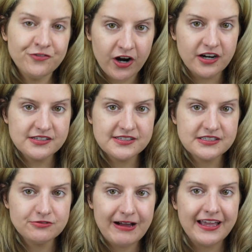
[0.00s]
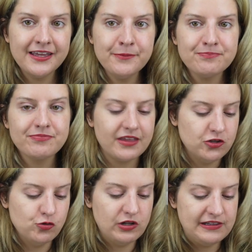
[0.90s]
first, right?
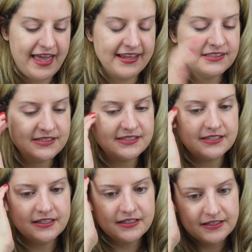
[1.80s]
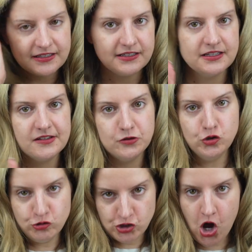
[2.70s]
You cleanse,
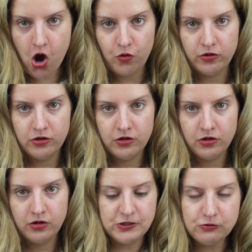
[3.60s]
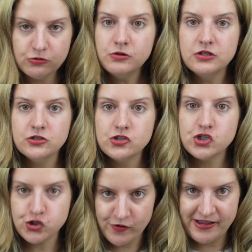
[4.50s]
you tone, you
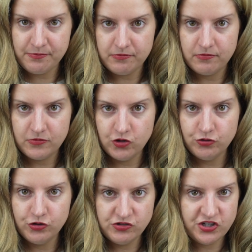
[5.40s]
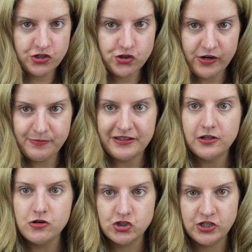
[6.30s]
treat, you use your treatment
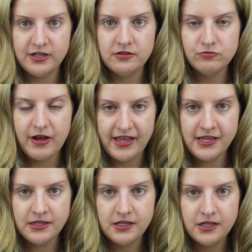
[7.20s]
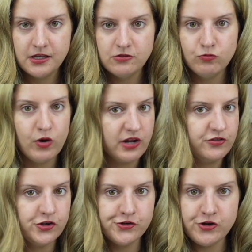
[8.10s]
lotion, right? One
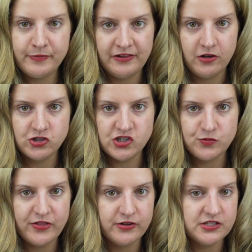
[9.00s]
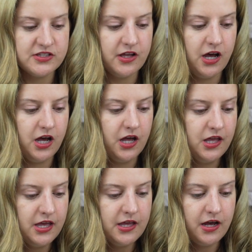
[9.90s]
of your treatment lotions, whether it's the
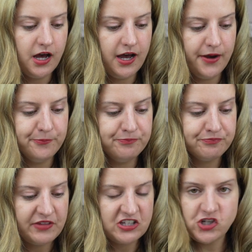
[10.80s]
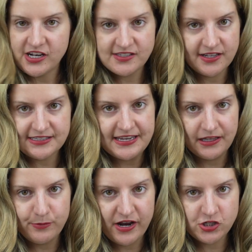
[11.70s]
Genaissance de
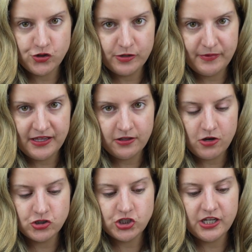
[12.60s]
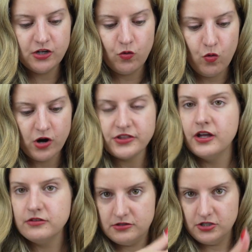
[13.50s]
La Mer treatment lotion or
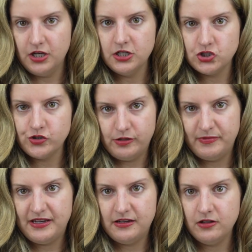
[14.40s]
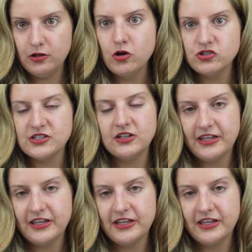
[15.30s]
the treatment lotion,